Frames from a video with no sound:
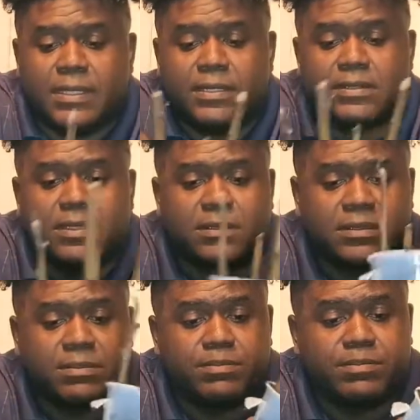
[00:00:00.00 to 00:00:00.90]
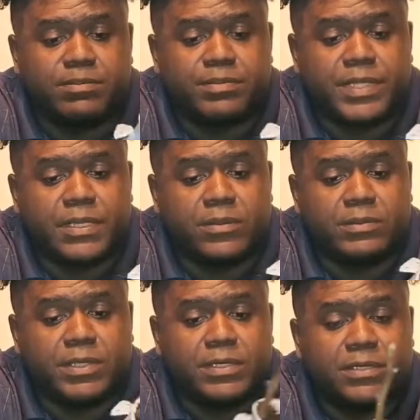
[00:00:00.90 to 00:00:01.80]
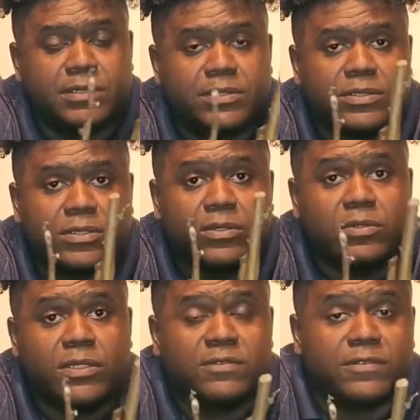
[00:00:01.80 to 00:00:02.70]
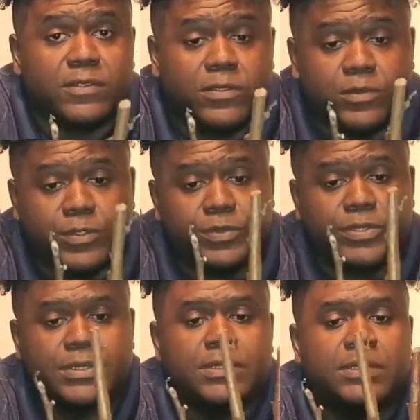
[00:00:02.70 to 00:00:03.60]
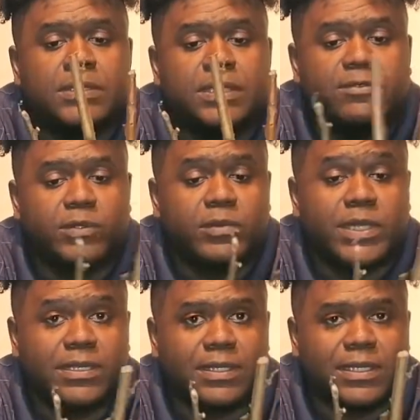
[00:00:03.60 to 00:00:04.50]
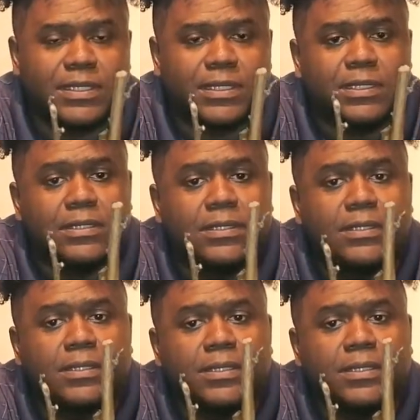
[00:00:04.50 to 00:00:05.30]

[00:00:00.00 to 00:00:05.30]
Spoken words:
is this thing would be just totally full of roots if we waited that long,